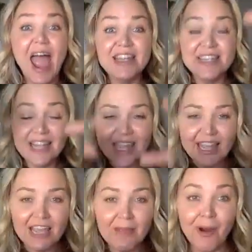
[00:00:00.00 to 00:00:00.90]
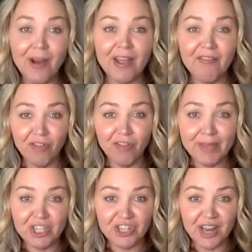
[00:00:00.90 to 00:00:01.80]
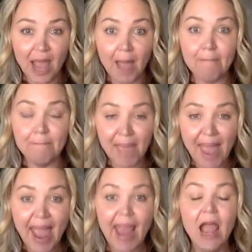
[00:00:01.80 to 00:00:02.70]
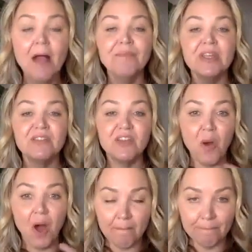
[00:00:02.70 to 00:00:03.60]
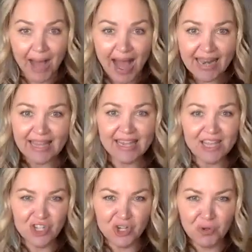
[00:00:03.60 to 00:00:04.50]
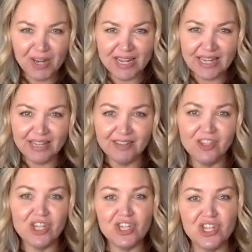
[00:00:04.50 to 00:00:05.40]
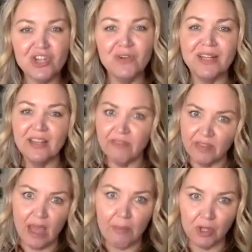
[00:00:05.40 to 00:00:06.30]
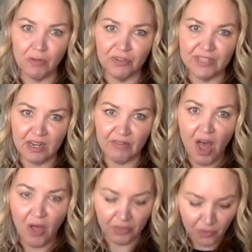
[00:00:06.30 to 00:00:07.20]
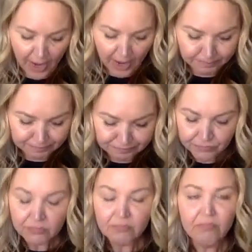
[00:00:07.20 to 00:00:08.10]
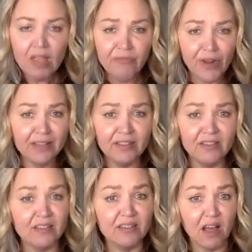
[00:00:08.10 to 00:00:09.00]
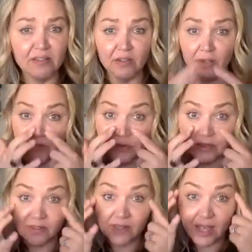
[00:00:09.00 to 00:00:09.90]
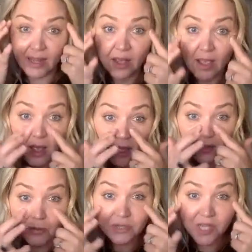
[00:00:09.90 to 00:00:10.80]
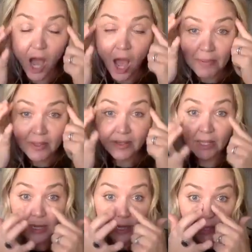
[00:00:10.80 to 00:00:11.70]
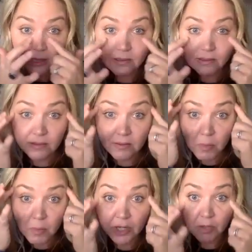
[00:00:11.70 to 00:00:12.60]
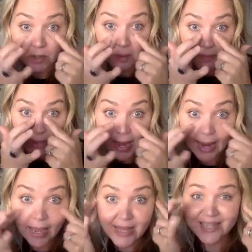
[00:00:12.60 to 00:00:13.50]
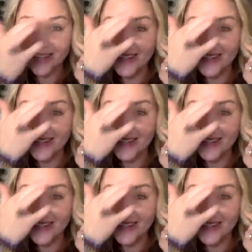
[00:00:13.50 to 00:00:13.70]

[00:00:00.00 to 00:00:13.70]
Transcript: to keep our inflammation at bay, so our body can do what it needs to do and live in that beautiful state of health. Okay. Frankincense is also good for the skin. So topically, ladies, this is where you would apply it.